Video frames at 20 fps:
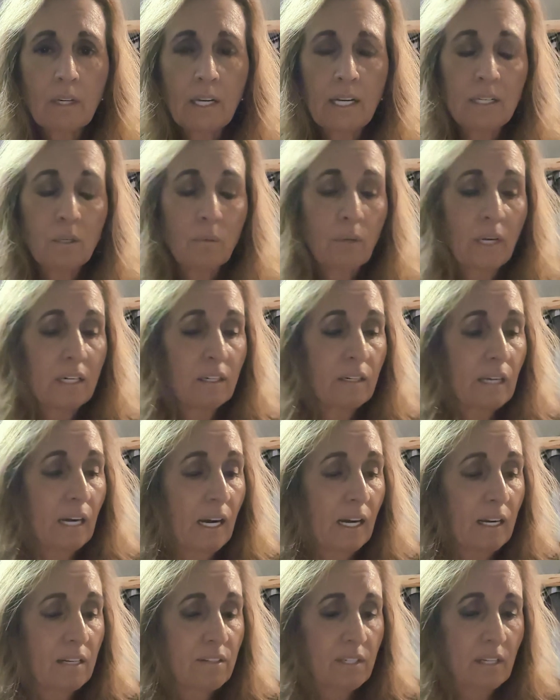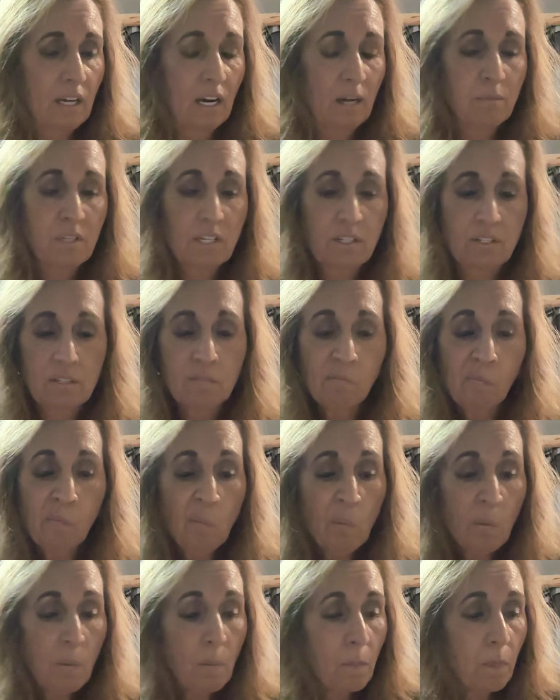Anyway, you guys, I'm
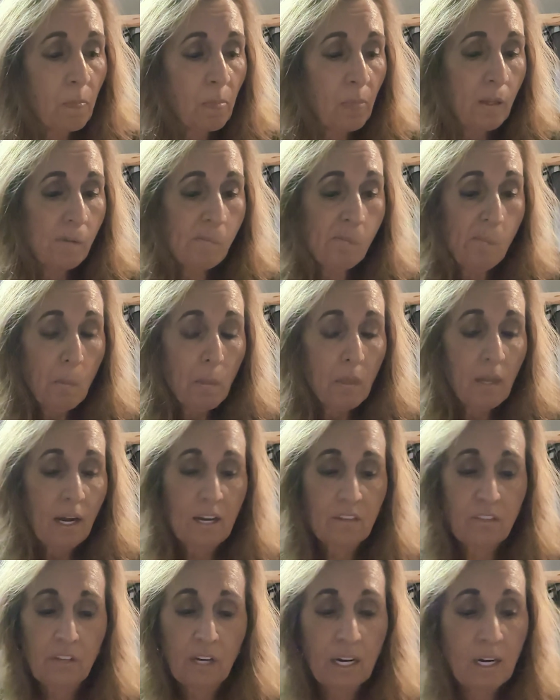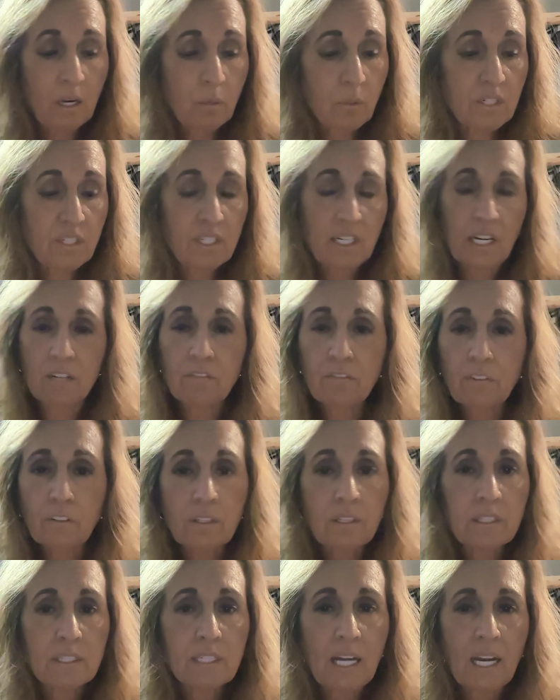just, I thought I was done
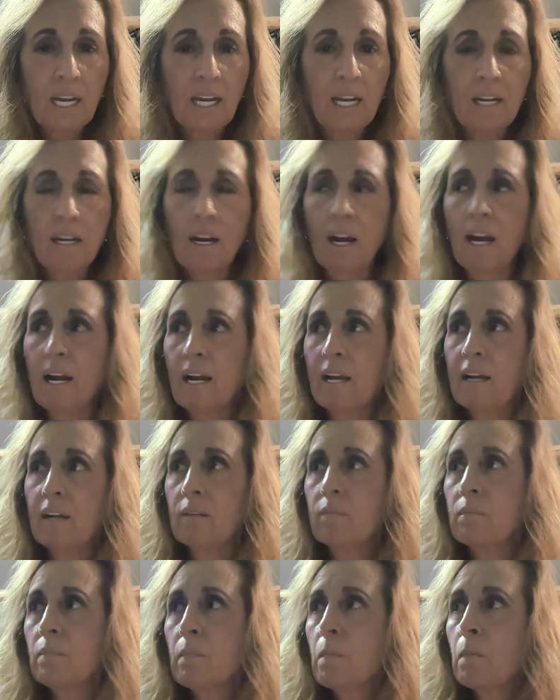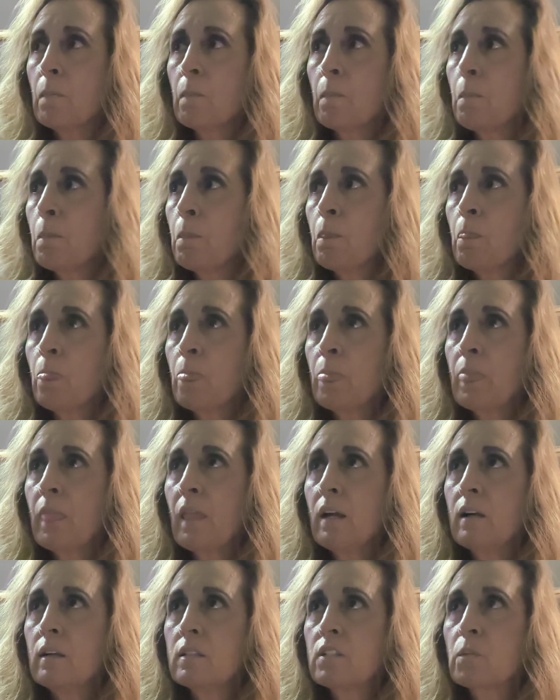for the day. I
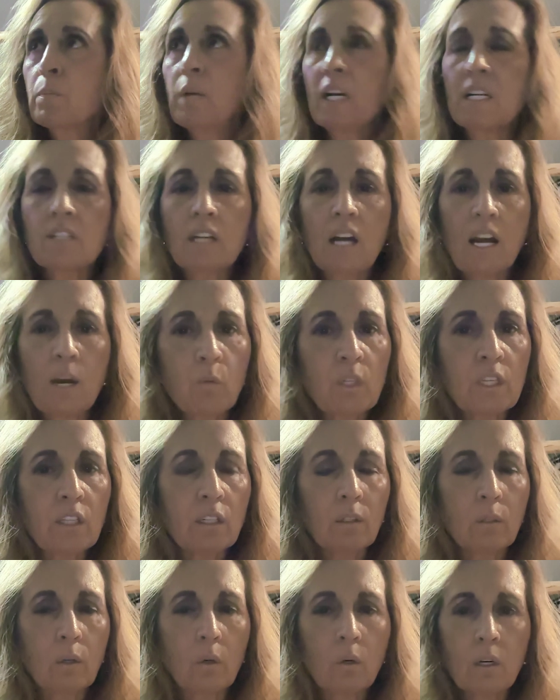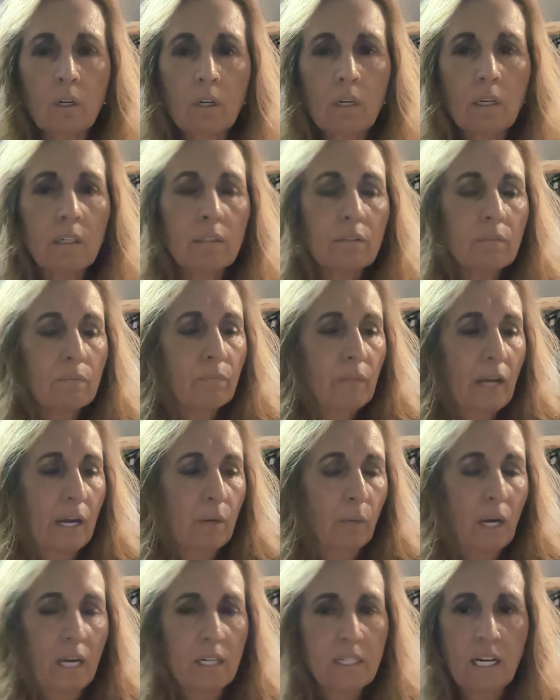spent time with the Lord. I
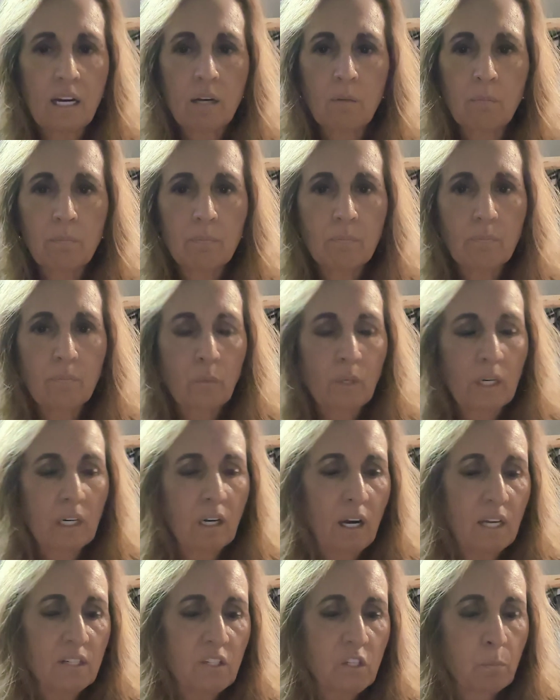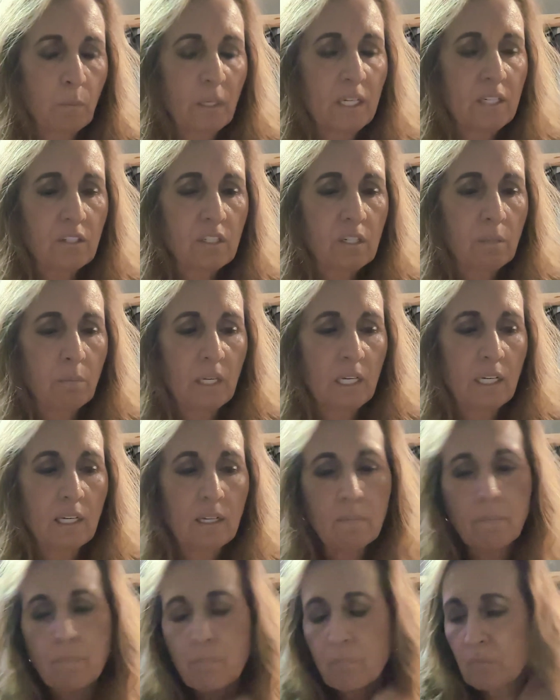write down what God speaks to
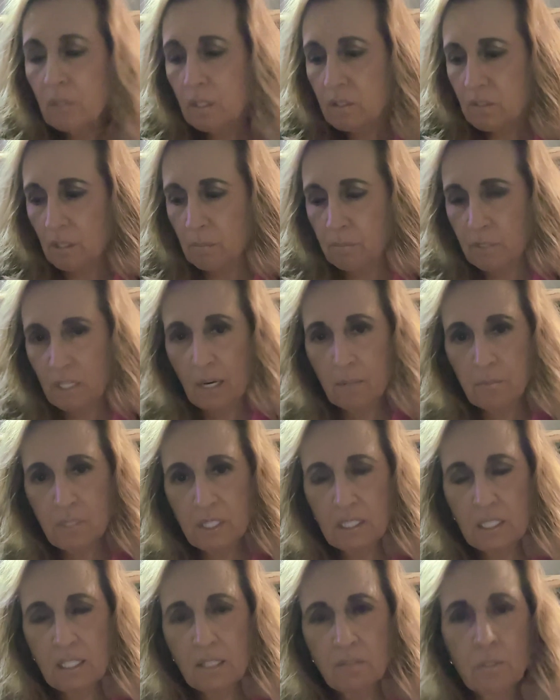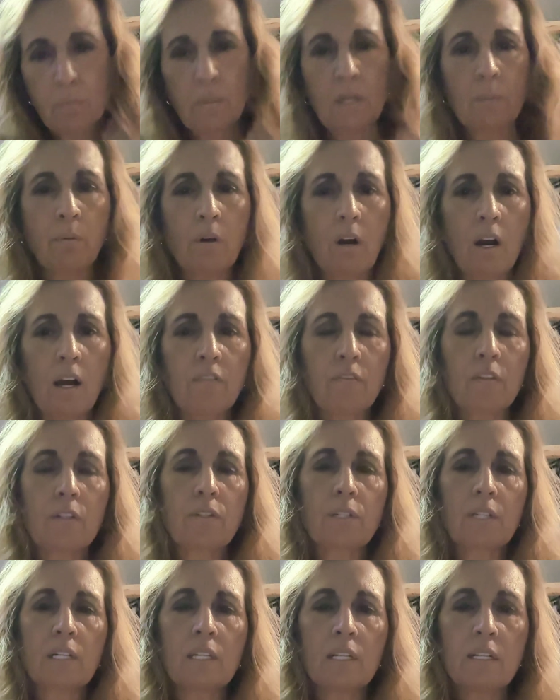me. Sometimes He gives me
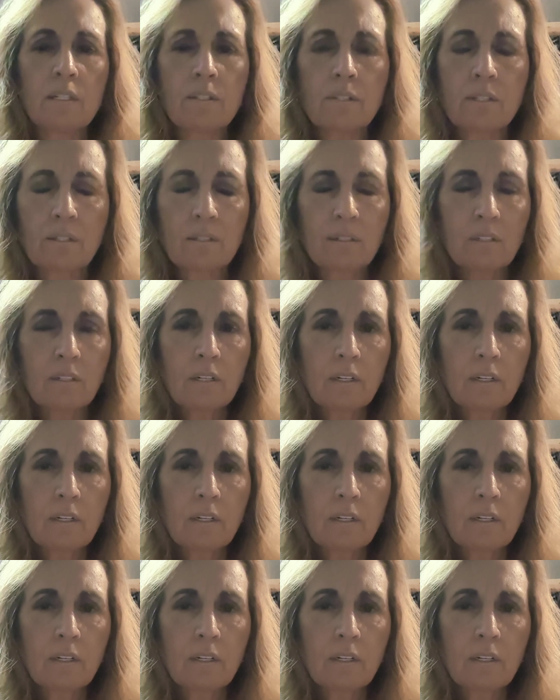prophecies.